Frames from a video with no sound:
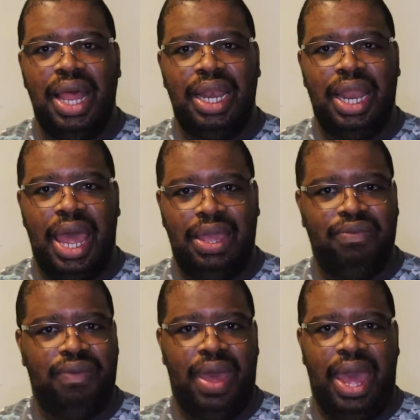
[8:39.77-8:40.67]

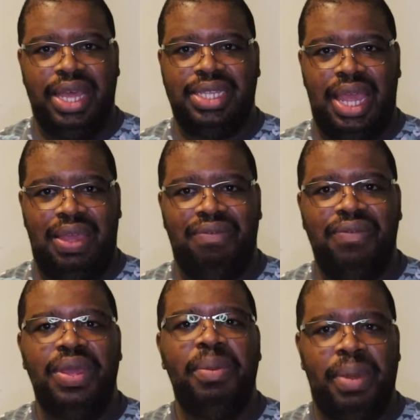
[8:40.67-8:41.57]
life as a
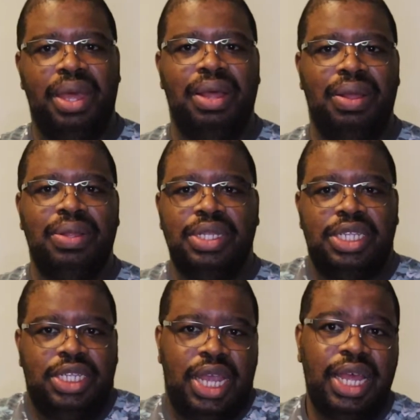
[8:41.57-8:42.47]
female
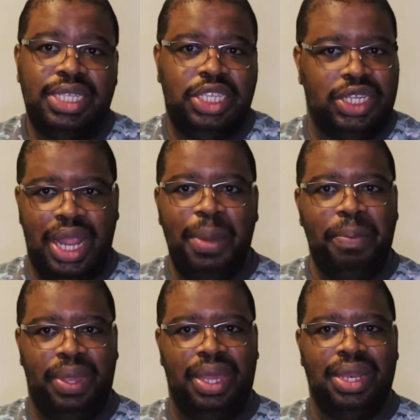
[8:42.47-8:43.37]
chess
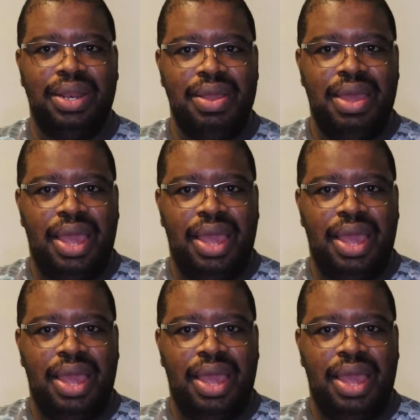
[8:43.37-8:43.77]
champion